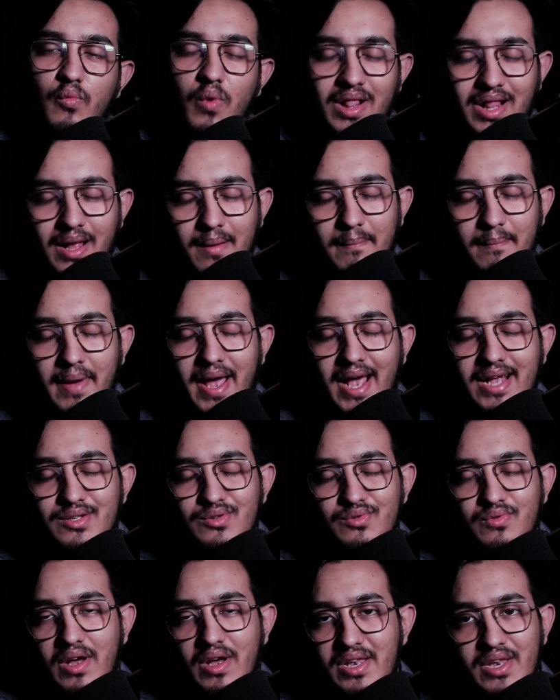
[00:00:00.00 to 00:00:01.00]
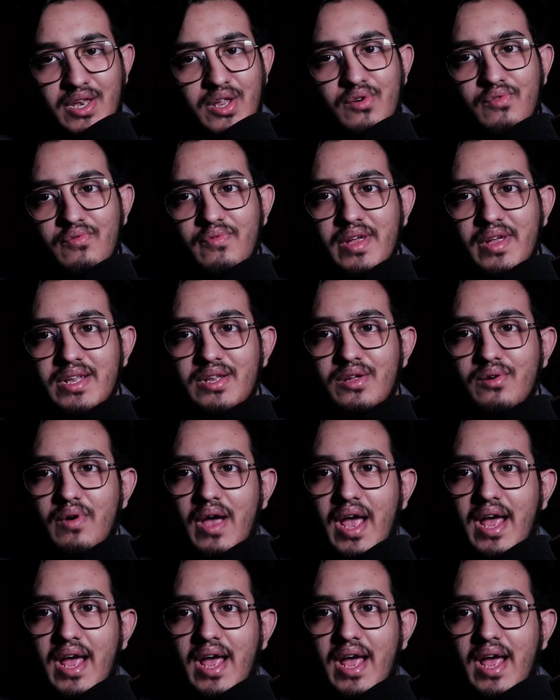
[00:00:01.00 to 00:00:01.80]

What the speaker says: Welcome back to a new video,